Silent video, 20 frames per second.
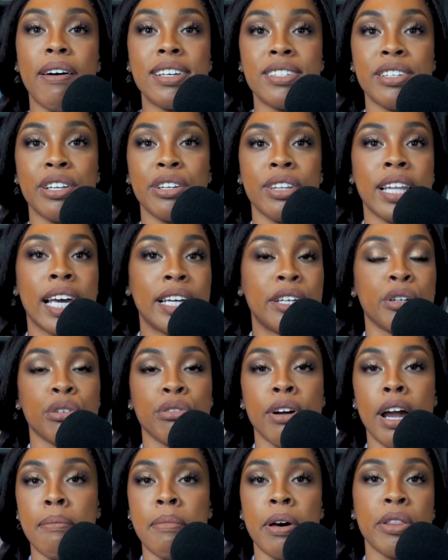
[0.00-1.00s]
Is it like your
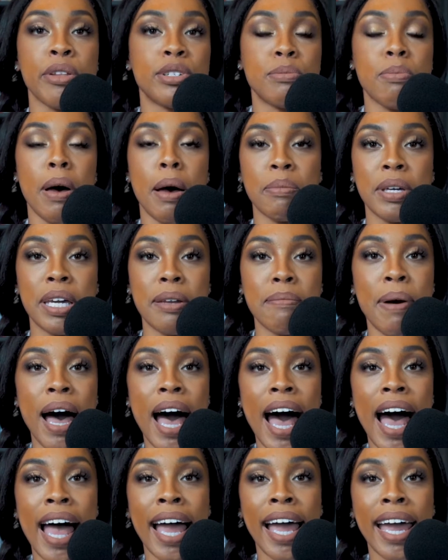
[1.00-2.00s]
grandmother's pumpkin
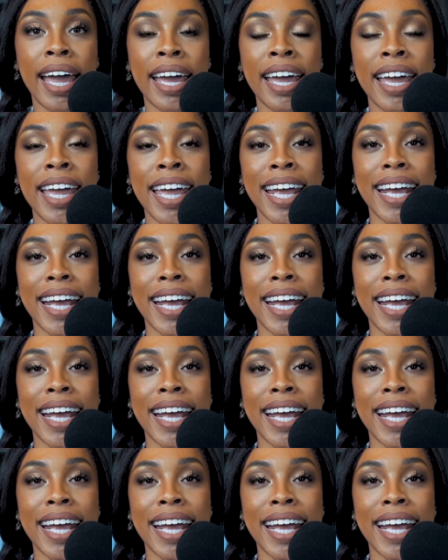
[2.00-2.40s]
pie?